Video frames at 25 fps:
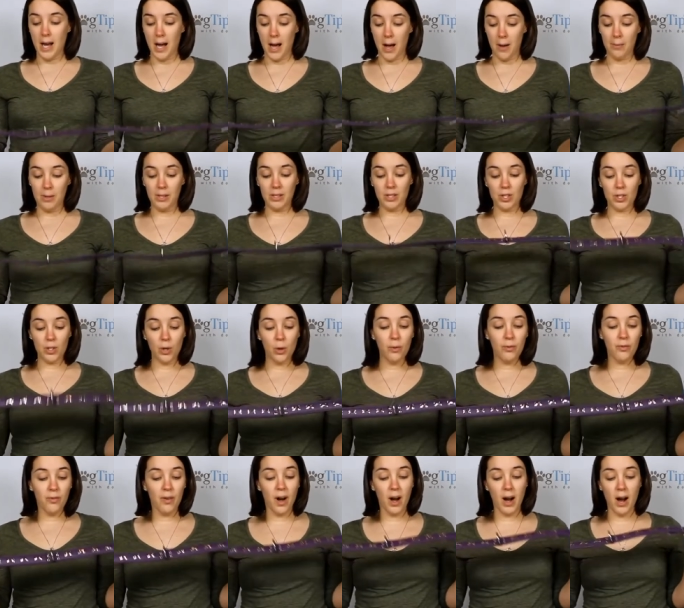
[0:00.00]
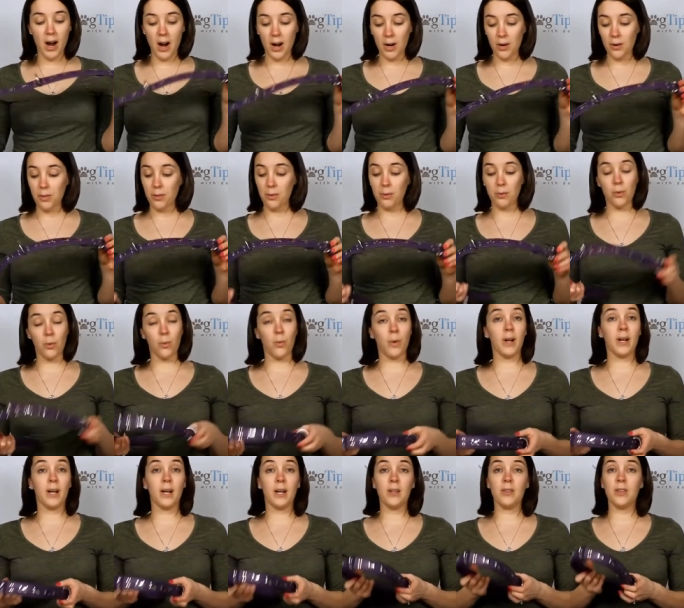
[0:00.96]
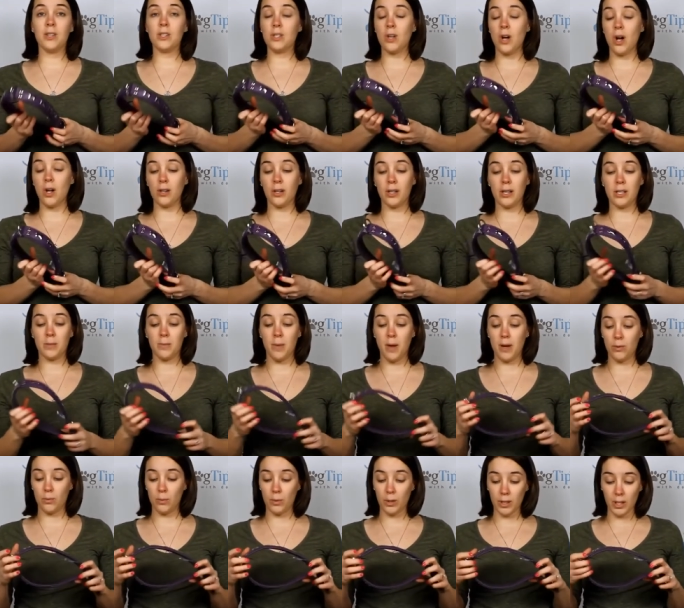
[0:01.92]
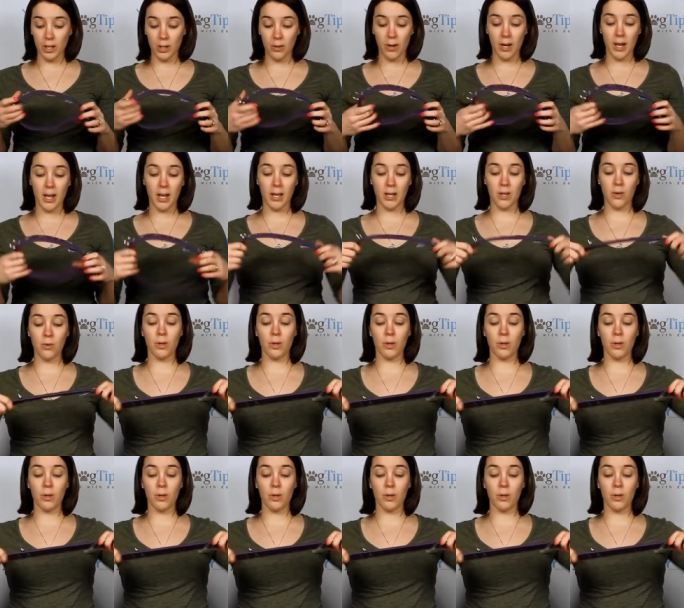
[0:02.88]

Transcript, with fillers: And so far through the winter, this collar has been really great.